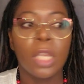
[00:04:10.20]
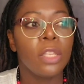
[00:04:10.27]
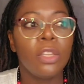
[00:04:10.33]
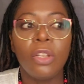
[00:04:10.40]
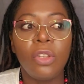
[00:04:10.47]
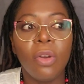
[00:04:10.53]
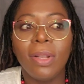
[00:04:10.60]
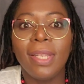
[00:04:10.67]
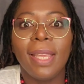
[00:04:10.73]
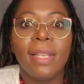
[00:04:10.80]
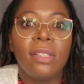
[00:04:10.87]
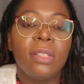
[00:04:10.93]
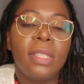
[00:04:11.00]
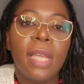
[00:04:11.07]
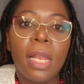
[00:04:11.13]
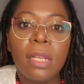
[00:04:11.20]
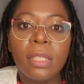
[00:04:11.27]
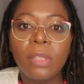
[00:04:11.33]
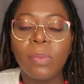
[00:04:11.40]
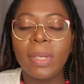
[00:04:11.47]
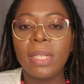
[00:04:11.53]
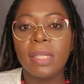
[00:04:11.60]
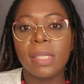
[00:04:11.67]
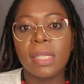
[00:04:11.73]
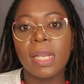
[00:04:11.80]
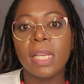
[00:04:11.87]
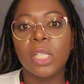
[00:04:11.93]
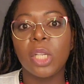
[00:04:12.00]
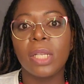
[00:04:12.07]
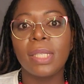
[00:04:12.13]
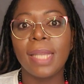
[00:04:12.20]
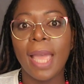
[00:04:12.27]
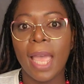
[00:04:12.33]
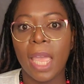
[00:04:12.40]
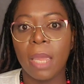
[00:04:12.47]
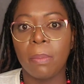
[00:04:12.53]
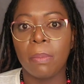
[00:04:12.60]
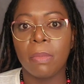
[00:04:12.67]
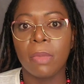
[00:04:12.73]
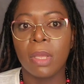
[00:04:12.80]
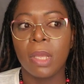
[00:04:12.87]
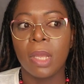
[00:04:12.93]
You don't get to tell us when it's election time